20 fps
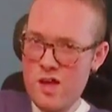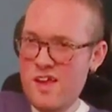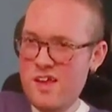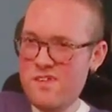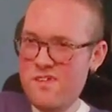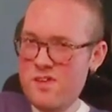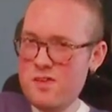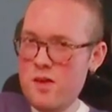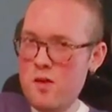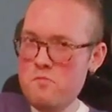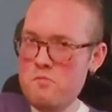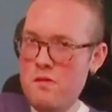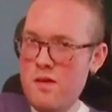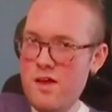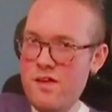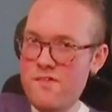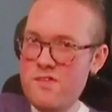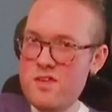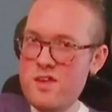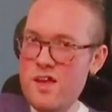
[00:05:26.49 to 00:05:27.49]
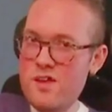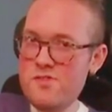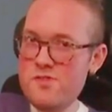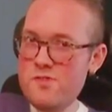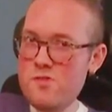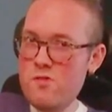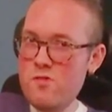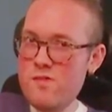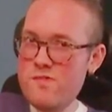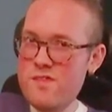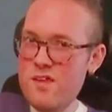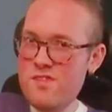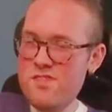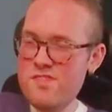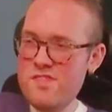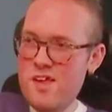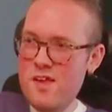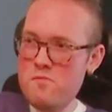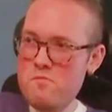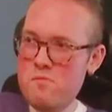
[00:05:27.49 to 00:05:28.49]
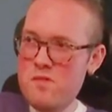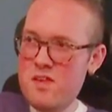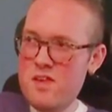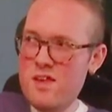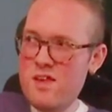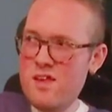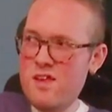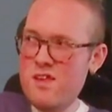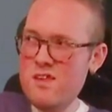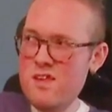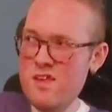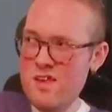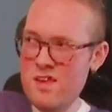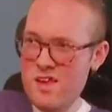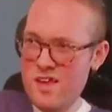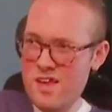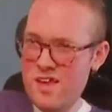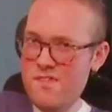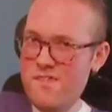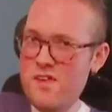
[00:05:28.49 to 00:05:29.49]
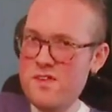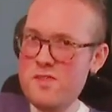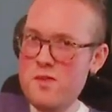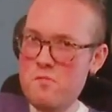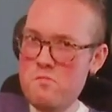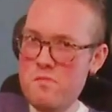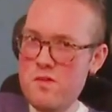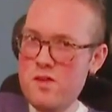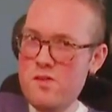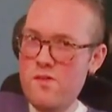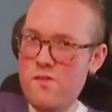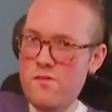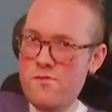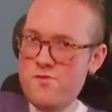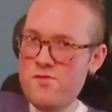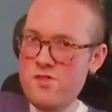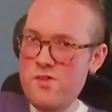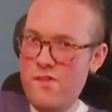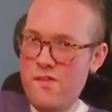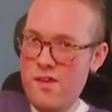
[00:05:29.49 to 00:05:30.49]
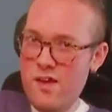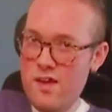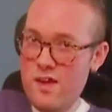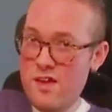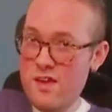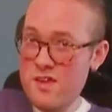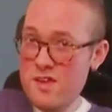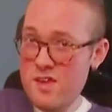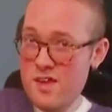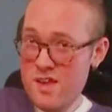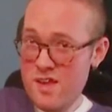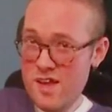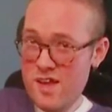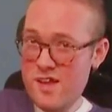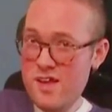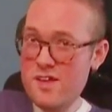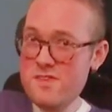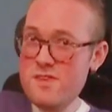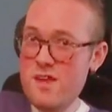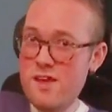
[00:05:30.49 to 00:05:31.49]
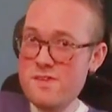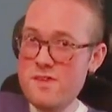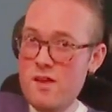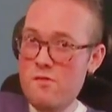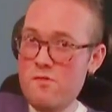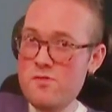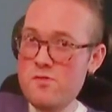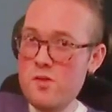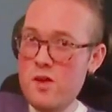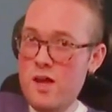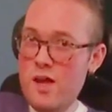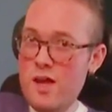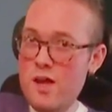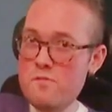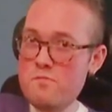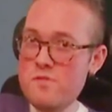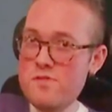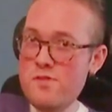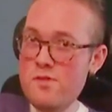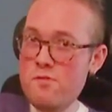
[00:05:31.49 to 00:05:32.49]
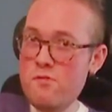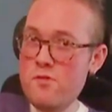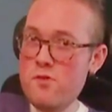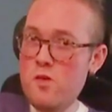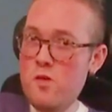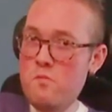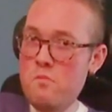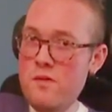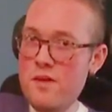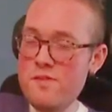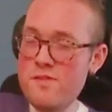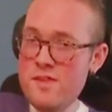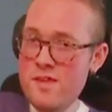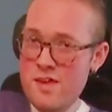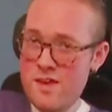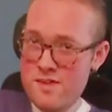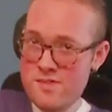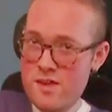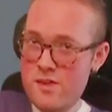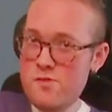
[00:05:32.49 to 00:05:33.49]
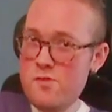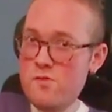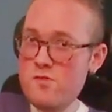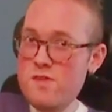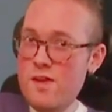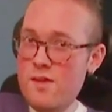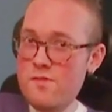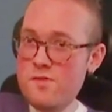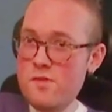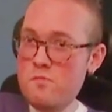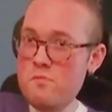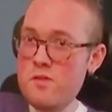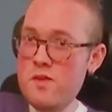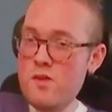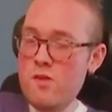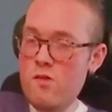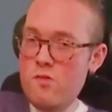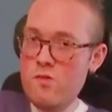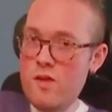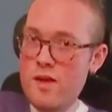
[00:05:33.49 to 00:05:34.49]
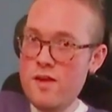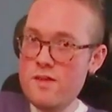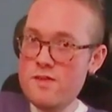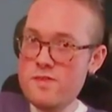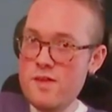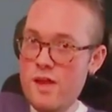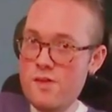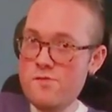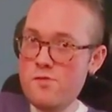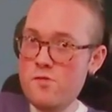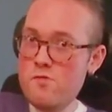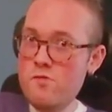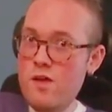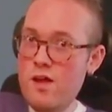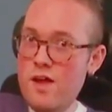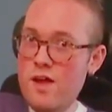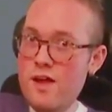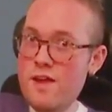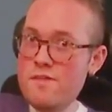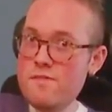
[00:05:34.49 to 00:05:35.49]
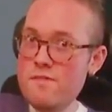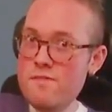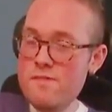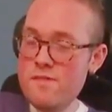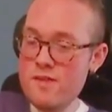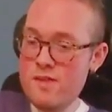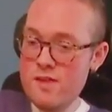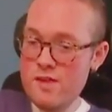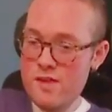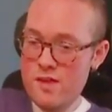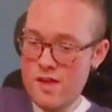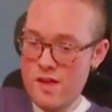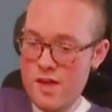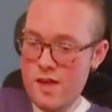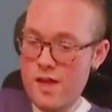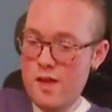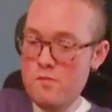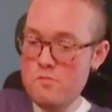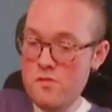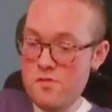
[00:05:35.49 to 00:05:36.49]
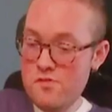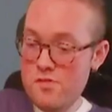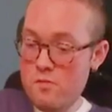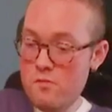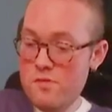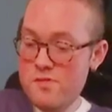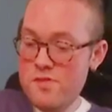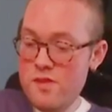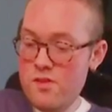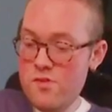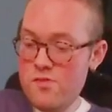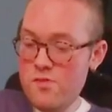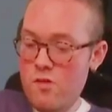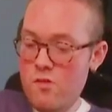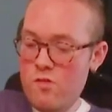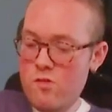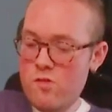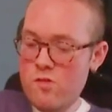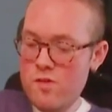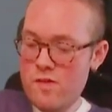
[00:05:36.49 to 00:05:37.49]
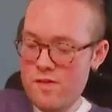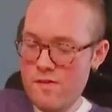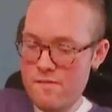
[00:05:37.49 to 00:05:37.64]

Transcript: kind of like a polyester, and they sent me it in like the middle of July, and I thought that was an odd material, but they turned out to be alright, not too hot. We'll see what these are.